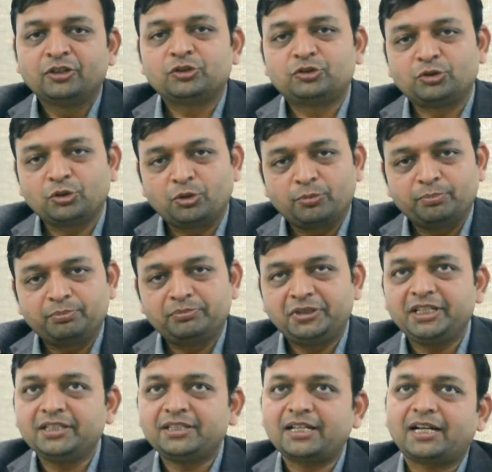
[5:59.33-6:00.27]
So
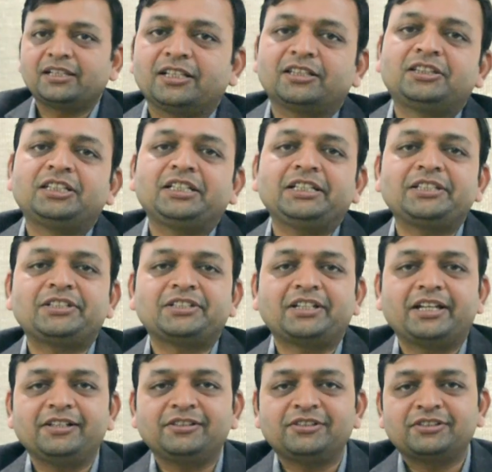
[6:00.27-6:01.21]
these the three
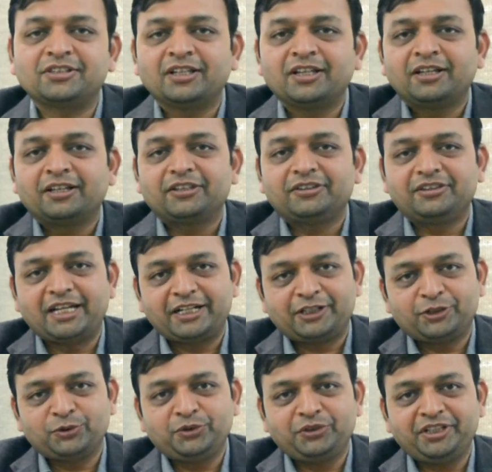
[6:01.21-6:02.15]
skills
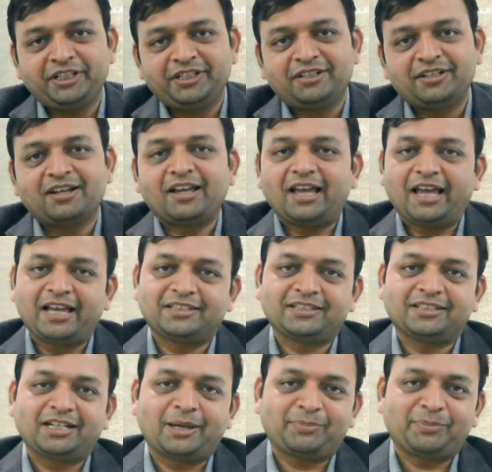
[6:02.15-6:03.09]
that you need
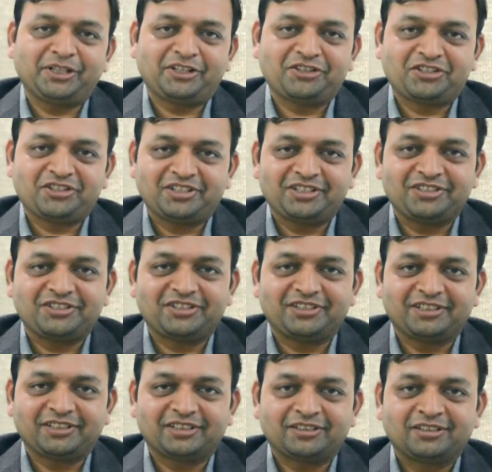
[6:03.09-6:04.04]
as an application
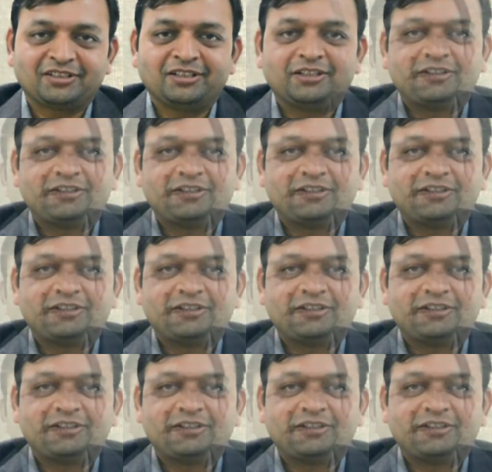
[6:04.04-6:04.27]
engineer.